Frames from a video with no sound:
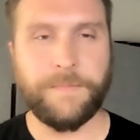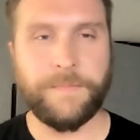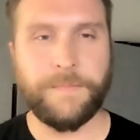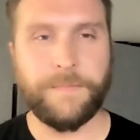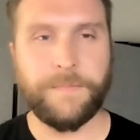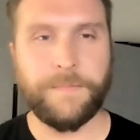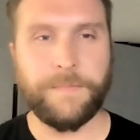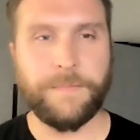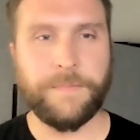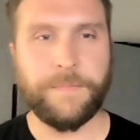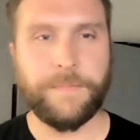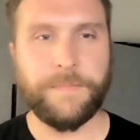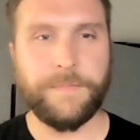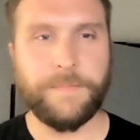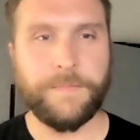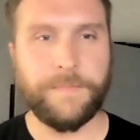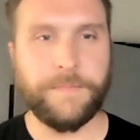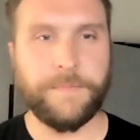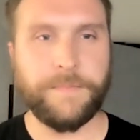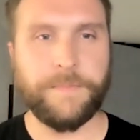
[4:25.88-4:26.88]

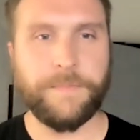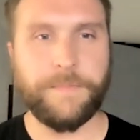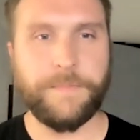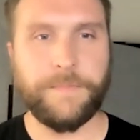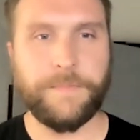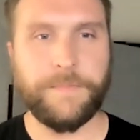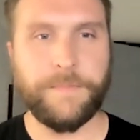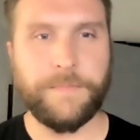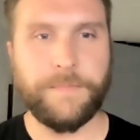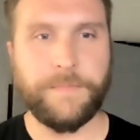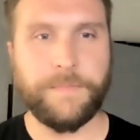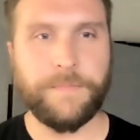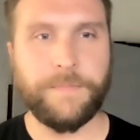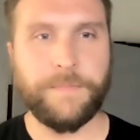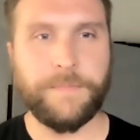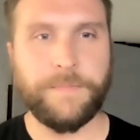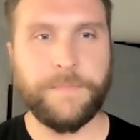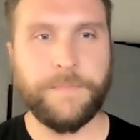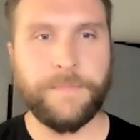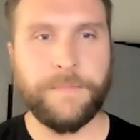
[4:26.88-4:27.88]

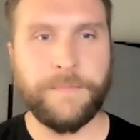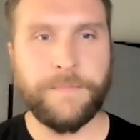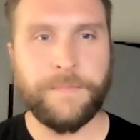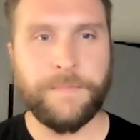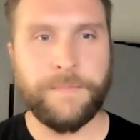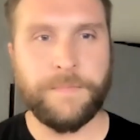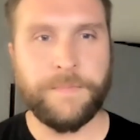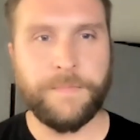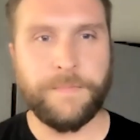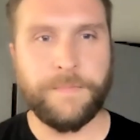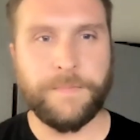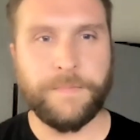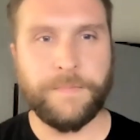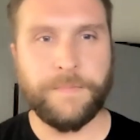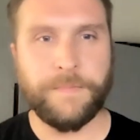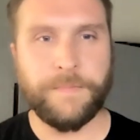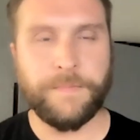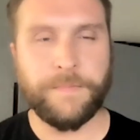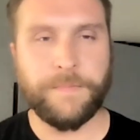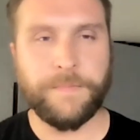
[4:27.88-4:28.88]

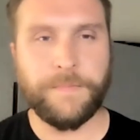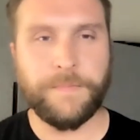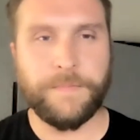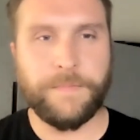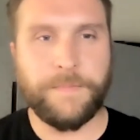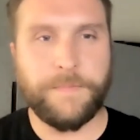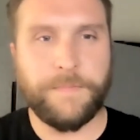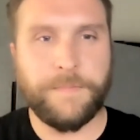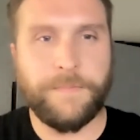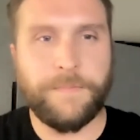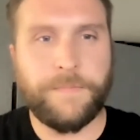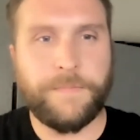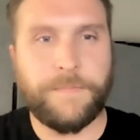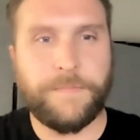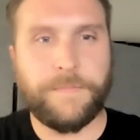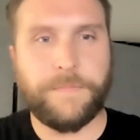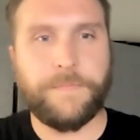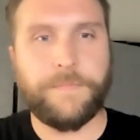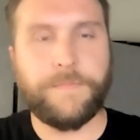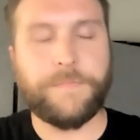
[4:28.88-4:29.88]

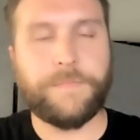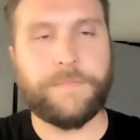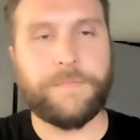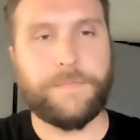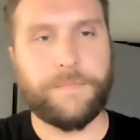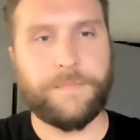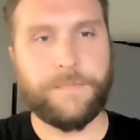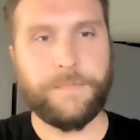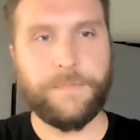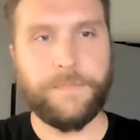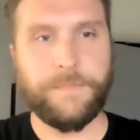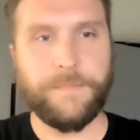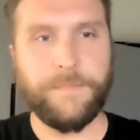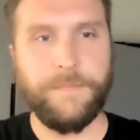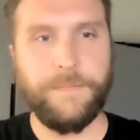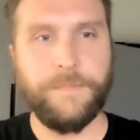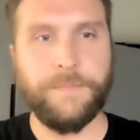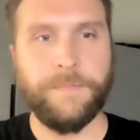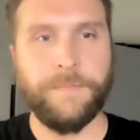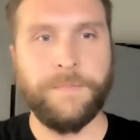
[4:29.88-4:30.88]

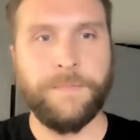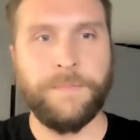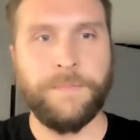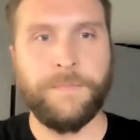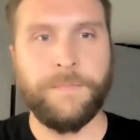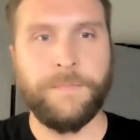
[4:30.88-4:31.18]
[no speech]